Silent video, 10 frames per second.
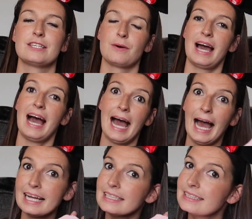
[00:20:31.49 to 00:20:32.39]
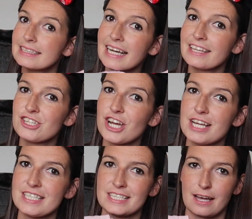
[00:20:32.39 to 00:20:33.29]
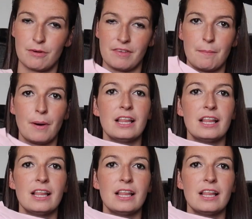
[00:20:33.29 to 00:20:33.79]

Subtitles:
so I had to get the jersey to go with it.